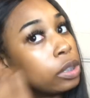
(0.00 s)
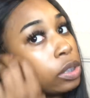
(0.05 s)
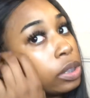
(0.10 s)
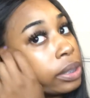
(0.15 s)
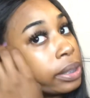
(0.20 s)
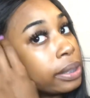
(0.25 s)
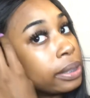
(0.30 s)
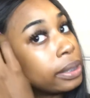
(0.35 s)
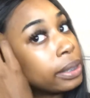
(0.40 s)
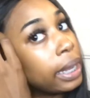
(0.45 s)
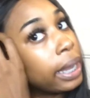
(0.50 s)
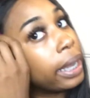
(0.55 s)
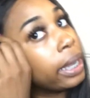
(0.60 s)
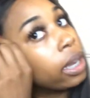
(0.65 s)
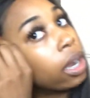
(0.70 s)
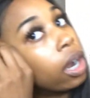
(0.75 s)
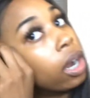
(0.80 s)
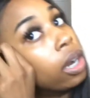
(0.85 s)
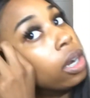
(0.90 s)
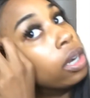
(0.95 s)
to just
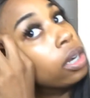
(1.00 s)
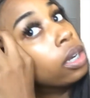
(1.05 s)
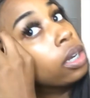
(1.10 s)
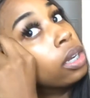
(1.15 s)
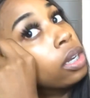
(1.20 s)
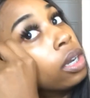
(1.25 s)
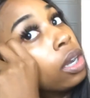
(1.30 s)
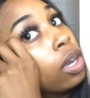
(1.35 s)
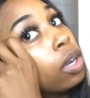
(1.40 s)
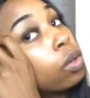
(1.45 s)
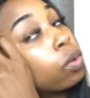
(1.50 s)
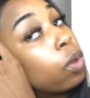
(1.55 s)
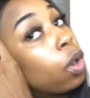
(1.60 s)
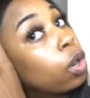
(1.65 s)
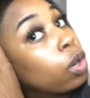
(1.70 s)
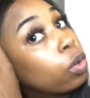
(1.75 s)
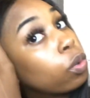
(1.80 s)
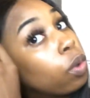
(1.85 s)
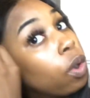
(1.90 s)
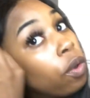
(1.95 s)
take our
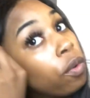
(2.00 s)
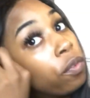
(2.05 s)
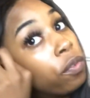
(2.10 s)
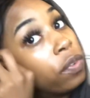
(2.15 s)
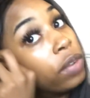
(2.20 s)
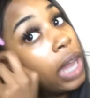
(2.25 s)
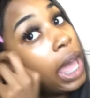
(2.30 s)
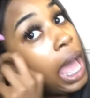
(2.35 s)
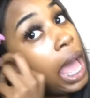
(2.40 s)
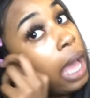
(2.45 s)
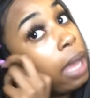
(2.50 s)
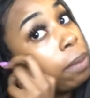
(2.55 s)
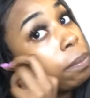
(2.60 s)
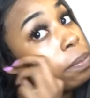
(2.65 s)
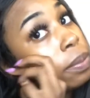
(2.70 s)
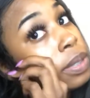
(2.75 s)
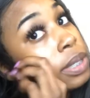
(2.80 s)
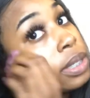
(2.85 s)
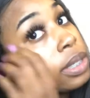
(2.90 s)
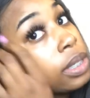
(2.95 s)
quote-unquote
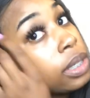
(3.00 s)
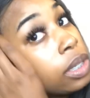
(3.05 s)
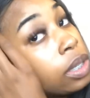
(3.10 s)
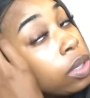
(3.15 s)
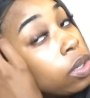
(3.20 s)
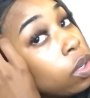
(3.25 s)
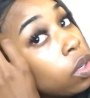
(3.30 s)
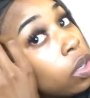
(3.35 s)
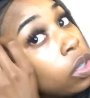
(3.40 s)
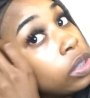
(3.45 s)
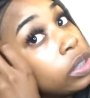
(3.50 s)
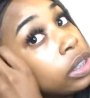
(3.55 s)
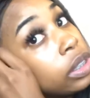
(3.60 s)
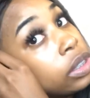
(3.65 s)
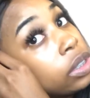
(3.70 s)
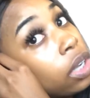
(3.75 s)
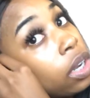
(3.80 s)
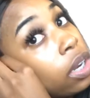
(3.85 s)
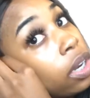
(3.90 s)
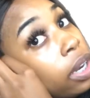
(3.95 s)
flaps, or
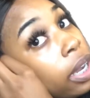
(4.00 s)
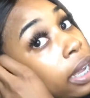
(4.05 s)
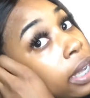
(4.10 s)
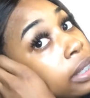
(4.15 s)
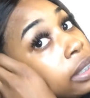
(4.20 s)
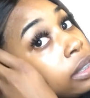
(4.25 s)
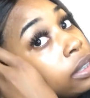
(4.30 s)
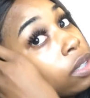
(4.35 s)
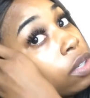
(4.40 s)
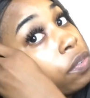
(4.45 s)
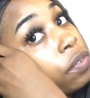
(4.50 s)
just our edges